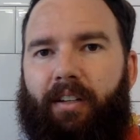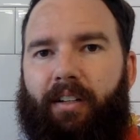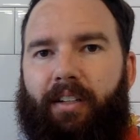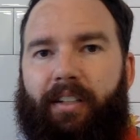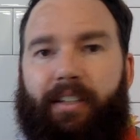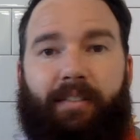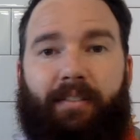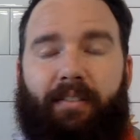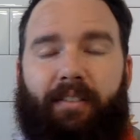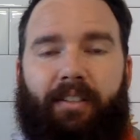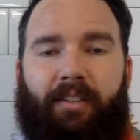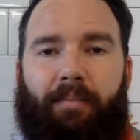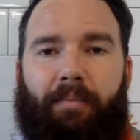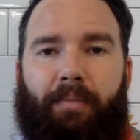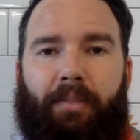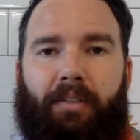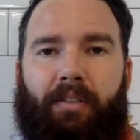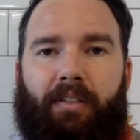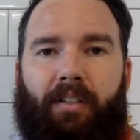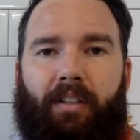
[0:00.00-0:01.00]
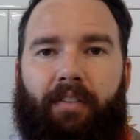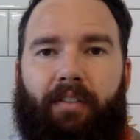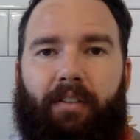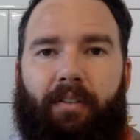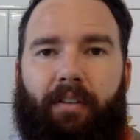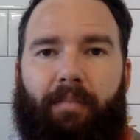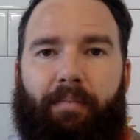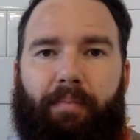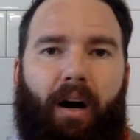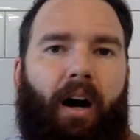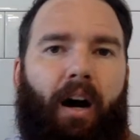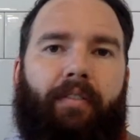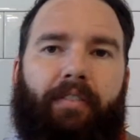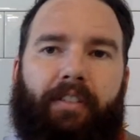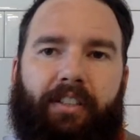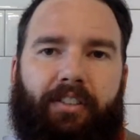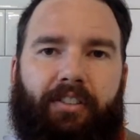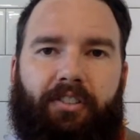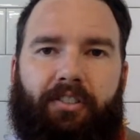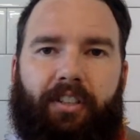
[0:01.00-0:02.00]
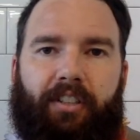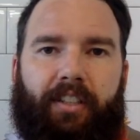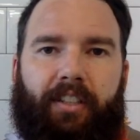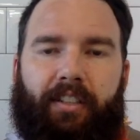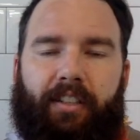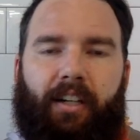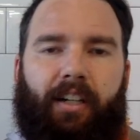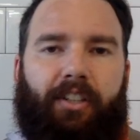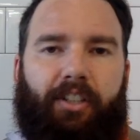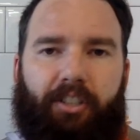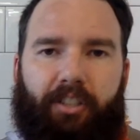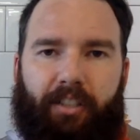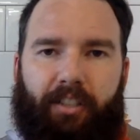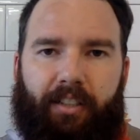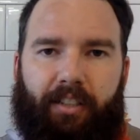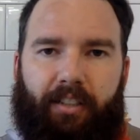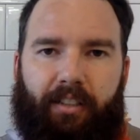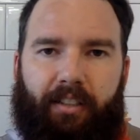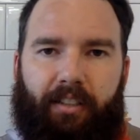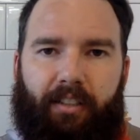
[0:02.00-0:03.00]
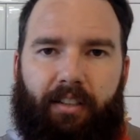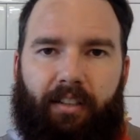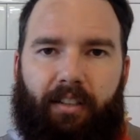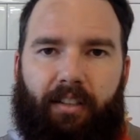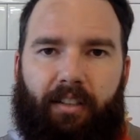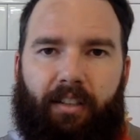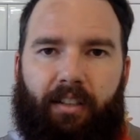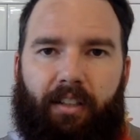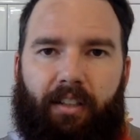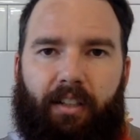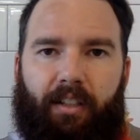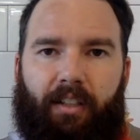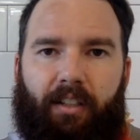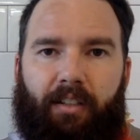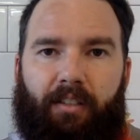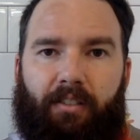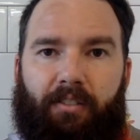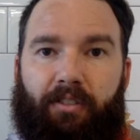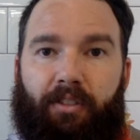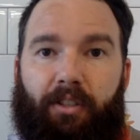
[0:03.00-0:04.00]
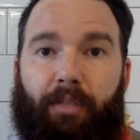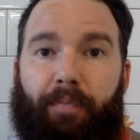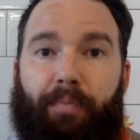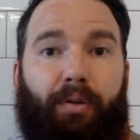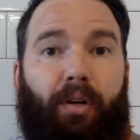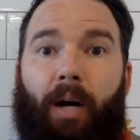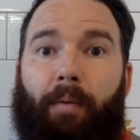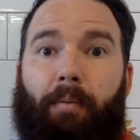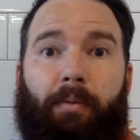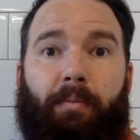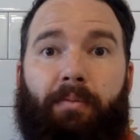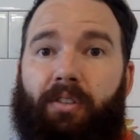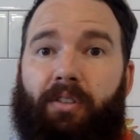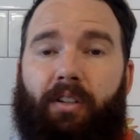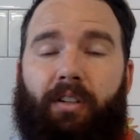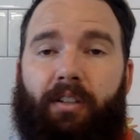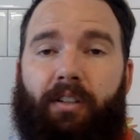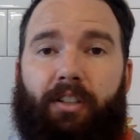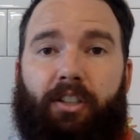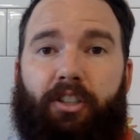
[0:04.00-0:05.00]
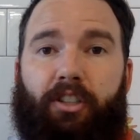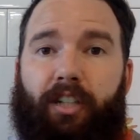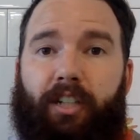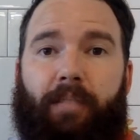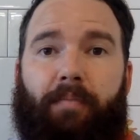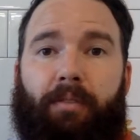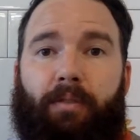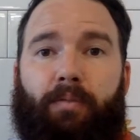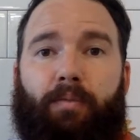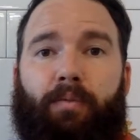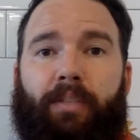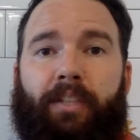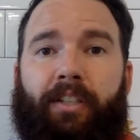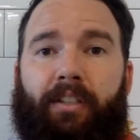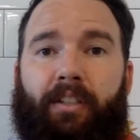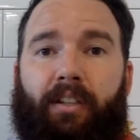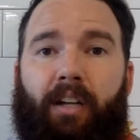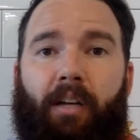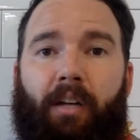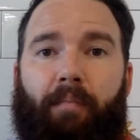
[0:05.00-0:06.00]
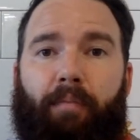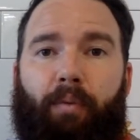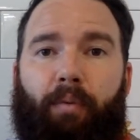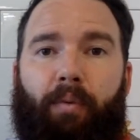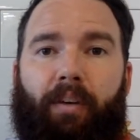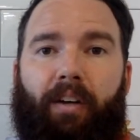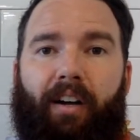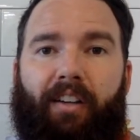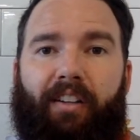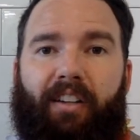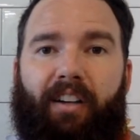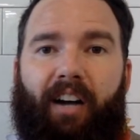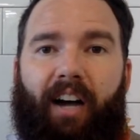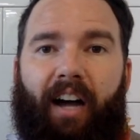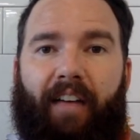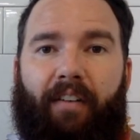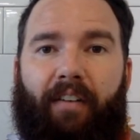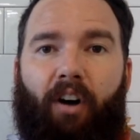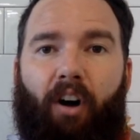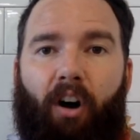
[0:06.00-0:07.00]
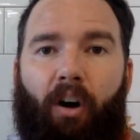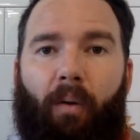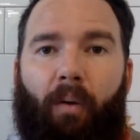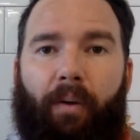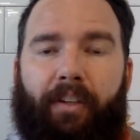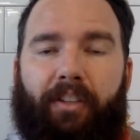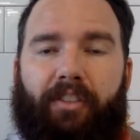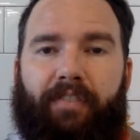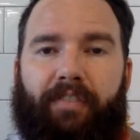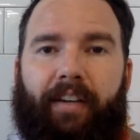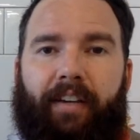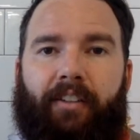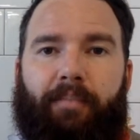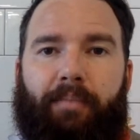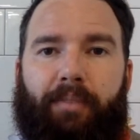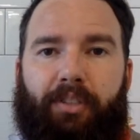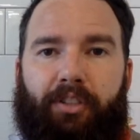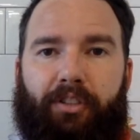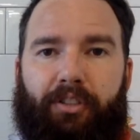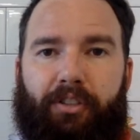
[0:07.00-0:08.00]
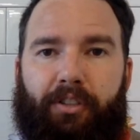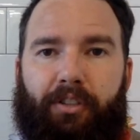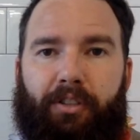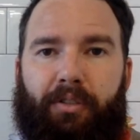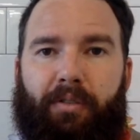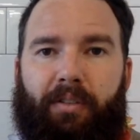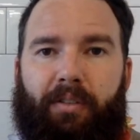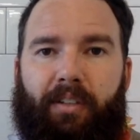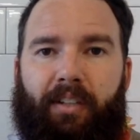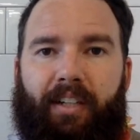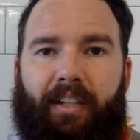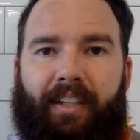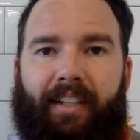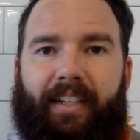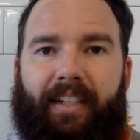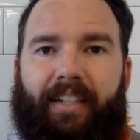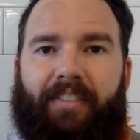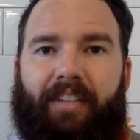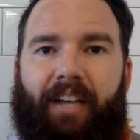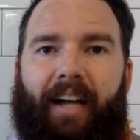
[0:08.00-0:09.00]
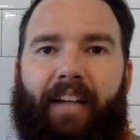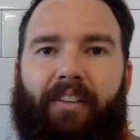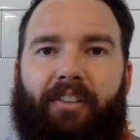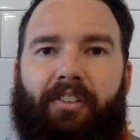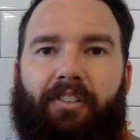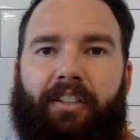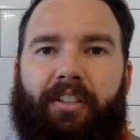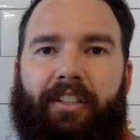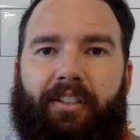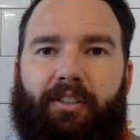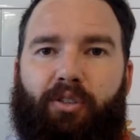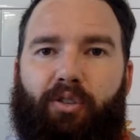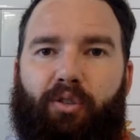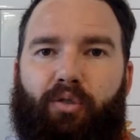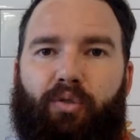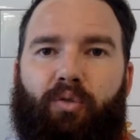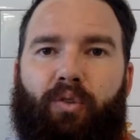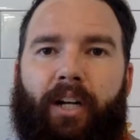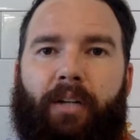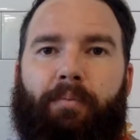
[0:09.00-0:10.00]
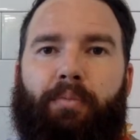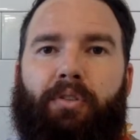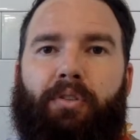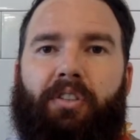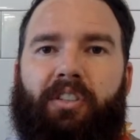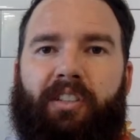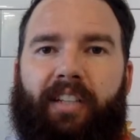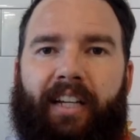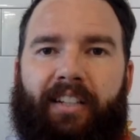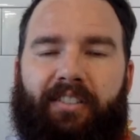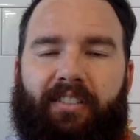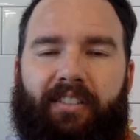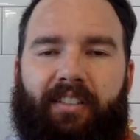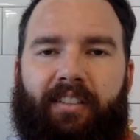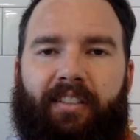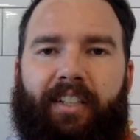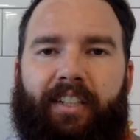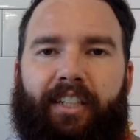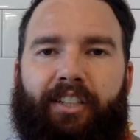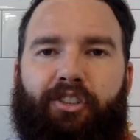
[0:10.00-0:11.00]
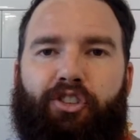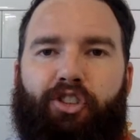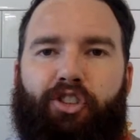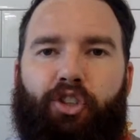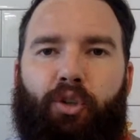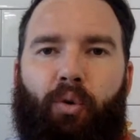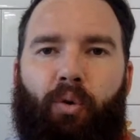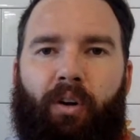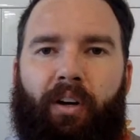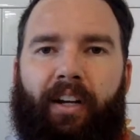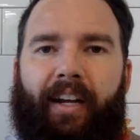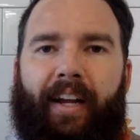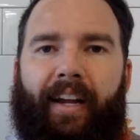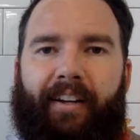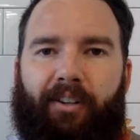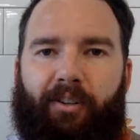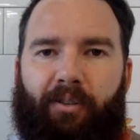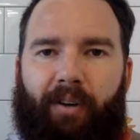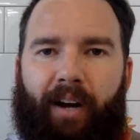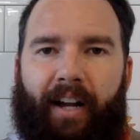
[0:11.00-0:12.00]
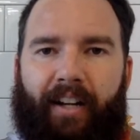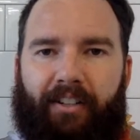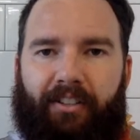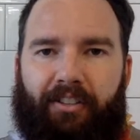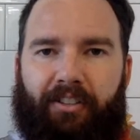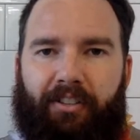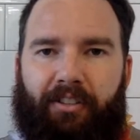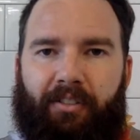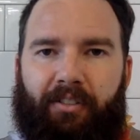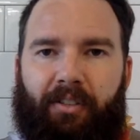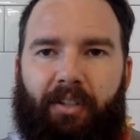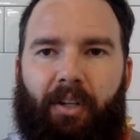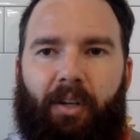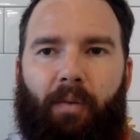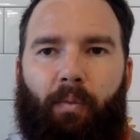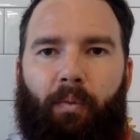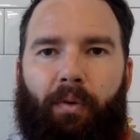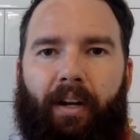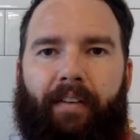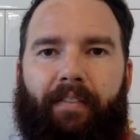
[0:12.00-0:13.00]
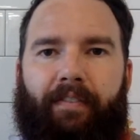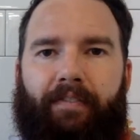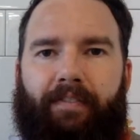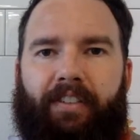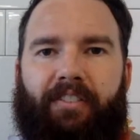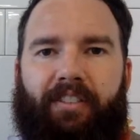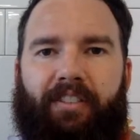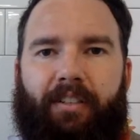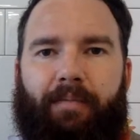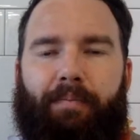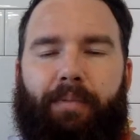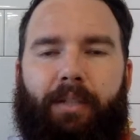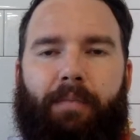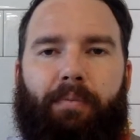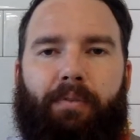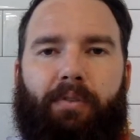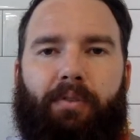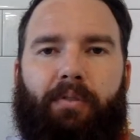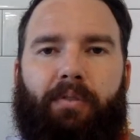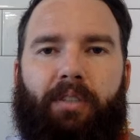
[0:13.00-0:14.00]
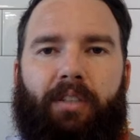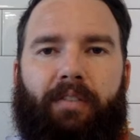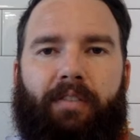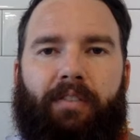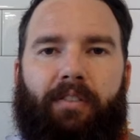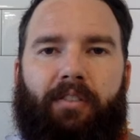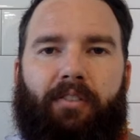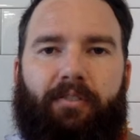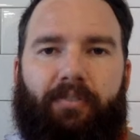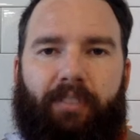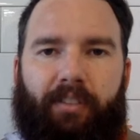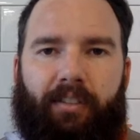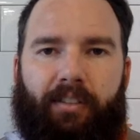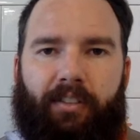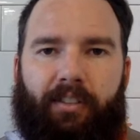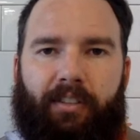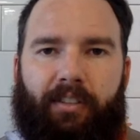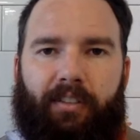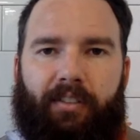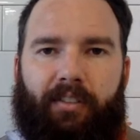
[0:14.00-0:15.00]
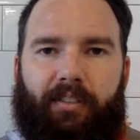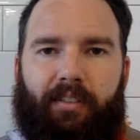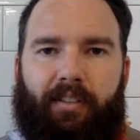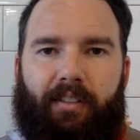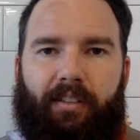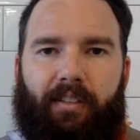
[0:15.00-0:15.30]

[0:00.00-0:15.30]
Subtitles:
in the middle of a poverty-stricken country, their problems are incredibly real. But what I've always found to be true is I learned an incredible lesson in joy and gratitude when I've visited people who live in those villages,